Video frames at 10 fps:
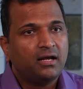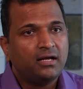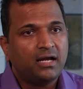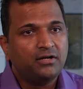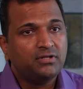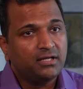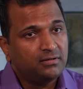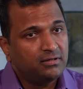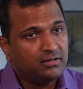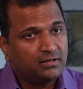and
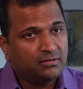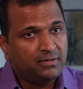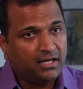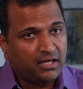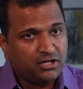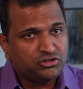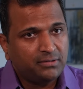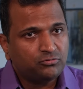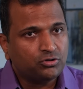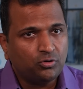then engage
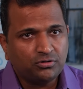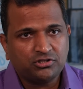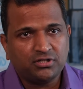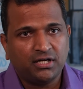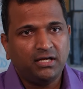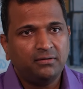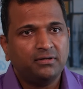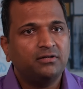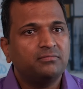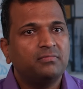them throughout the study
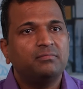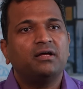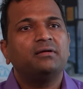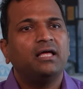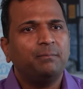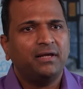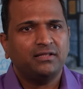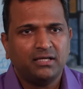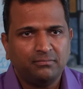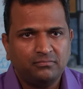in helping
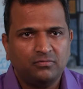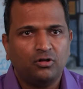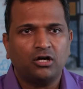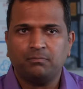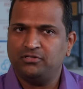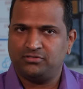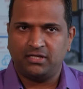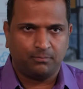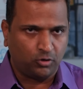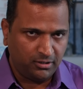them not miss
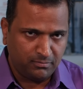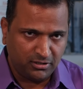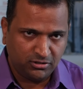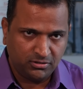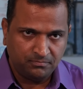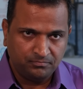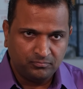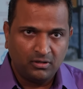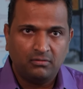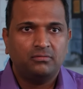their appointments
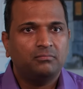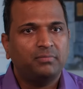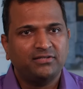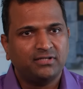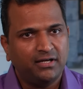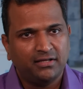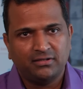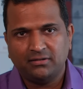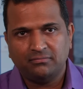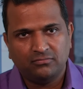by sending
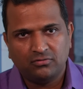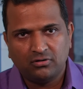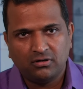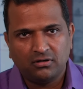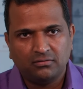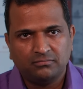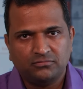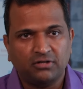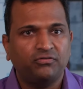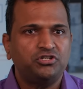them
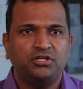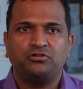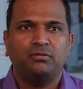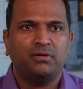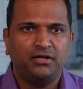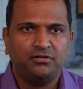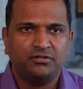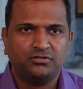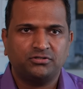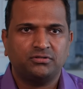sufficient
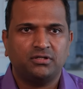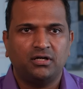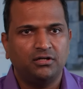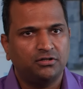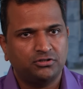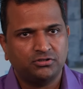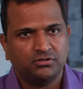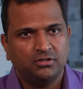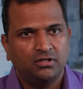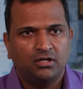reminders,
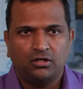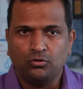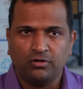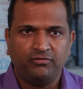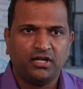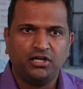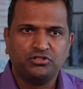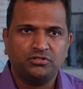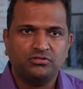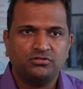alerts,
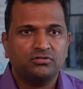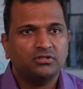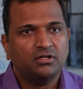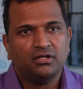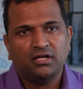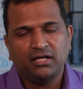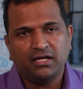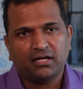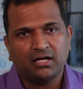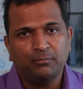notifications in
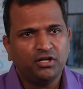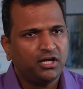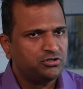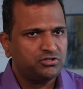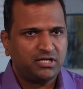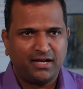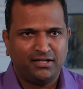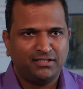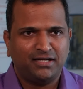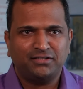a communication
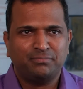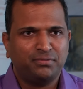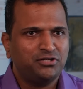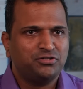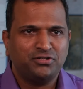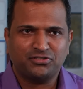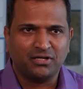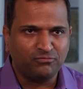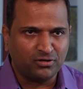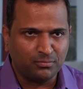channel that the patient is
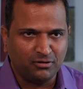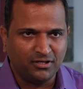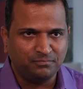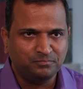comfortable in.